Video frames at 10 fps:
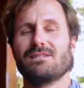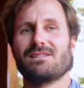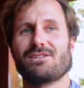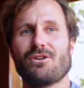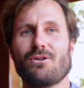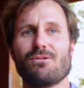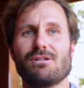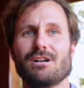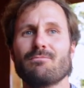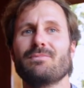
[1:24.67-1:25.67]

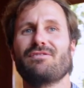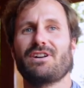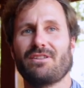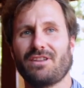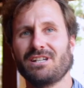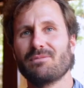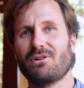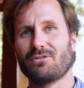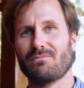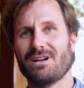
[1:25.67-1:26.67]
So if I think
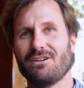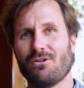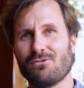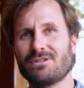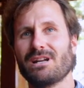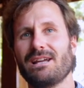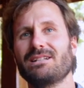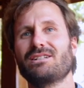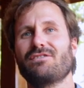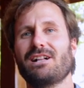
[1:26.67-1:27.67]
about my own
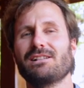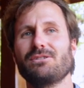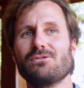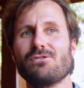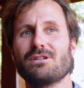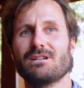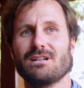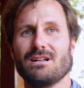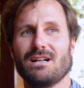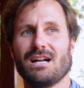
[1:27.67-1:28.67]
added value,
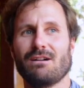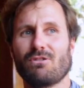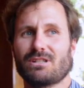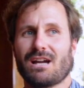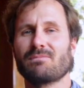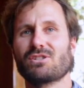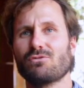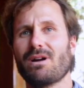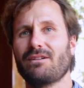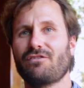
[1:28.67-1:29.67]
what comes to
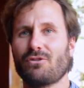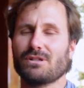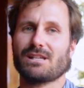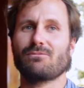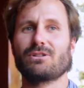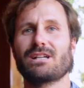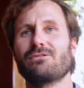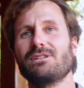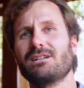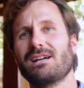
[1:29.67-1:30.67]
mind first and what I
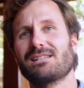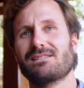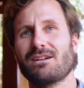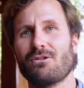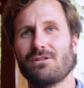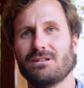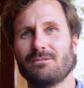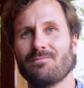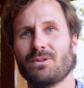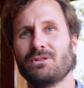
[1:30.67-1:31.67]
realized now
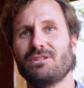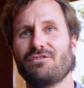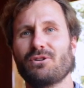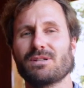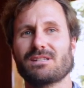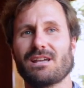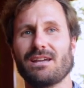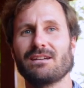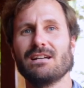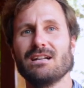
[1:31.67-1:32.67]
on the first
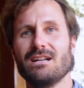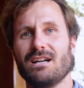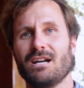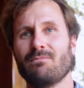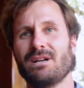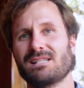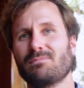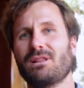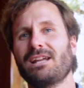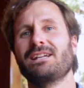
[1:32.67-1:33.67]
day, as a
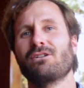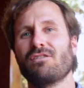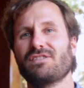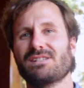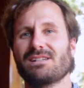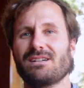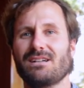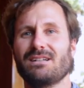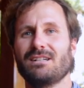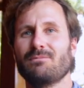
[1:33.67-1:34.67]
planning
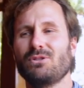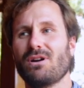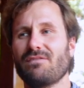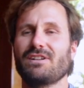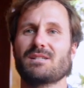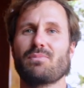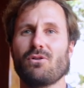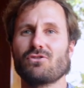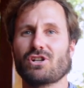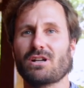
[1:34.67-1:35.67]
officer, you have
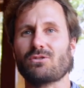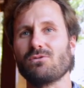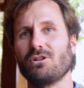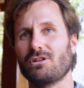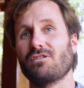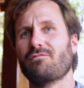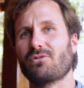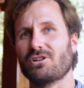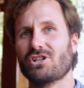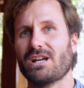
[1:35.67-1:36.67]
exposure to a lot of
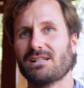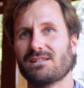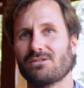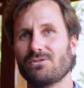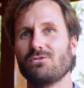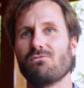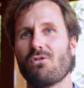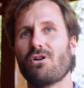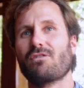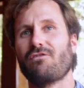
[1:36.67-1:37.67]
projects. So you
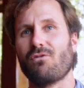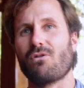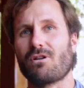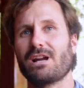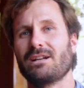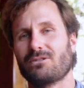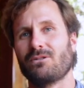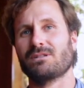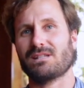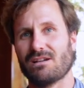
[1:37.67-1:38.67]
work for and
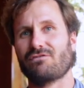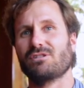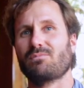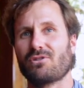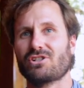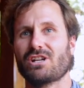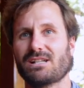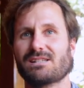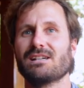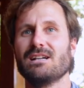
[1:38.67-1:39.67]
on several
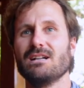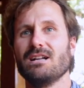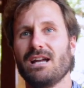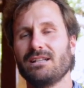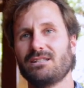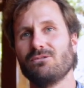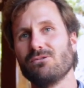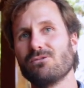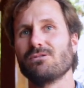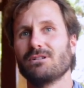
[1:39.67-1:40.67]
projects and
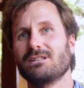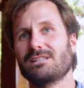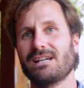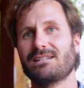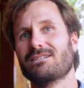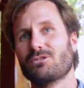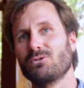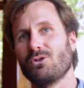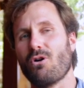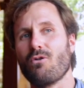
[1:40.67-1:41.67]
you get
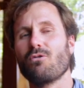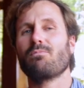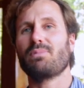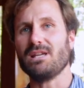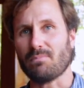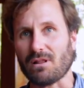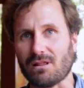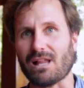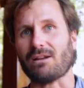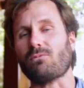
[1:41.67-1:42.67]
to know
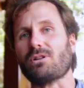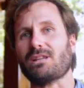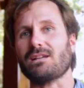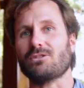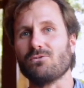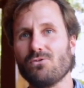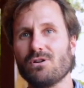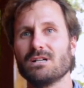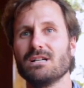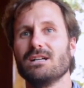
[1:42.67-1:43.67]
people and what they do.
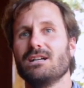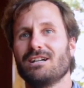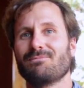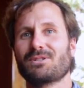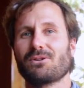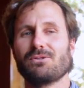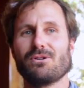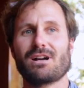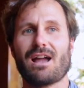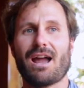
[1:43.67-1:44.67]
So
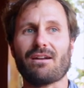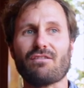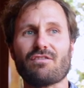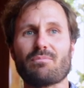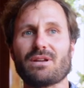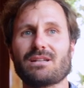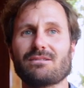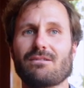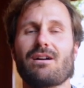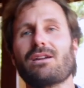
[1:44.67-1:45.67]
you are kind of a bit,
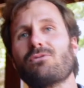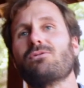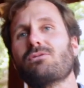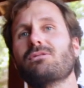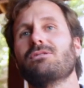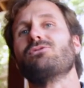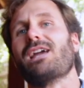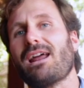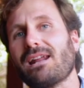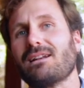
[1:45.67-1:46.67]
or you
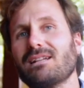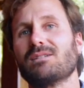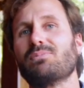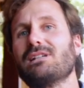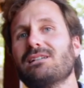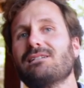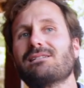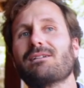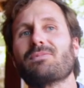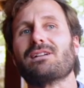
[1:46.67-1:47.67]
can at least be
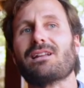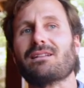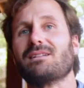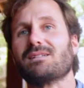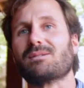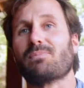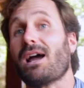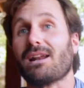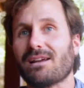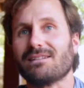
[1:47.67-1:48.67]
something like the
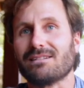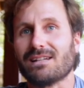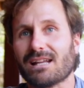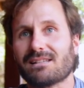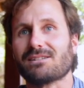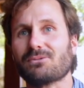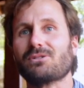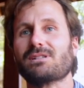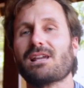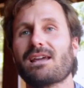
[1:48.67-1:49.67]
spider in the net, so to
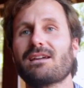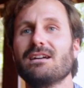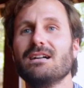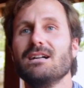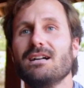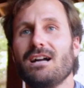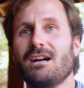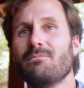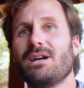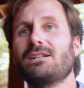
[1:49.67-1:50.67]
say,
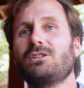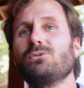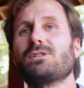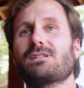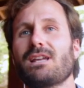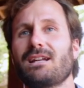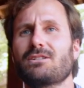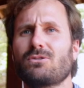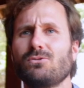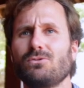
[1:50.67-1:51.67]
and use that
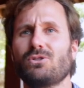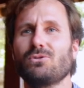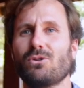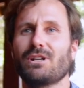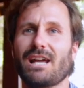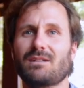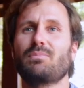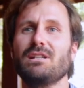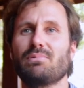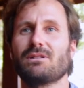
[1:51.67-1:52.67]
crew to connect
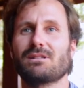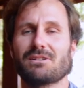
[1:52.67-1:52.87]
people.